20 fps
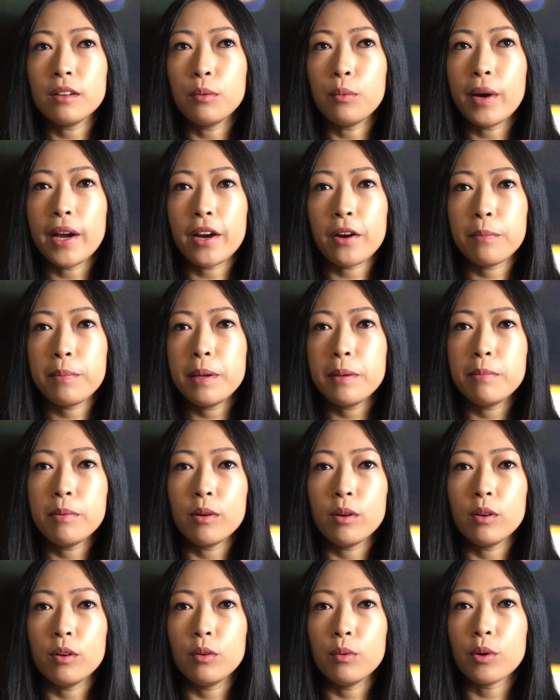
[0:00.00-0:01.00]
where
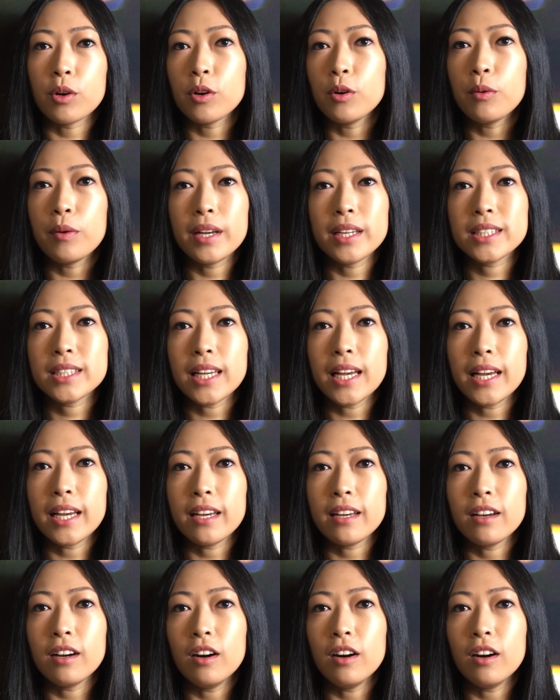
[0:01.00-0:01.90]
people were always saying,